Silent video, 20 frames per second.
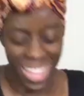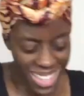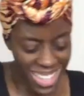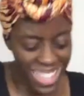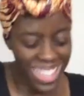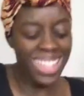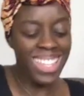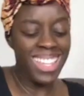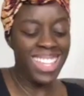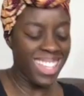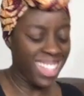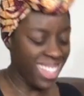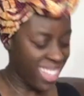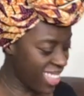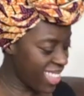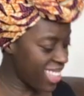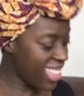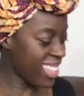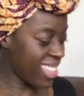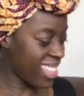like,
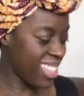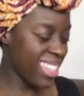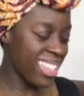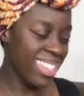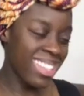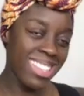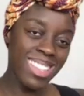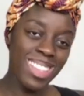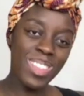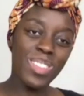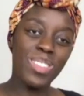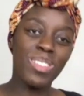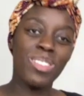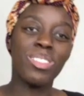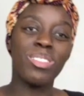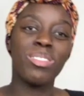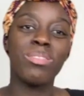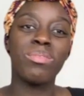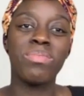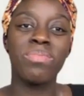oh, you'll
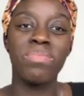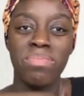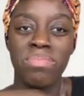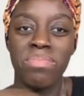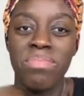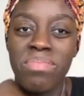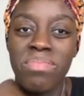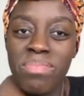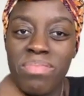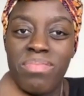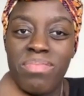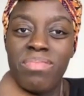get through. Don't worry, you'll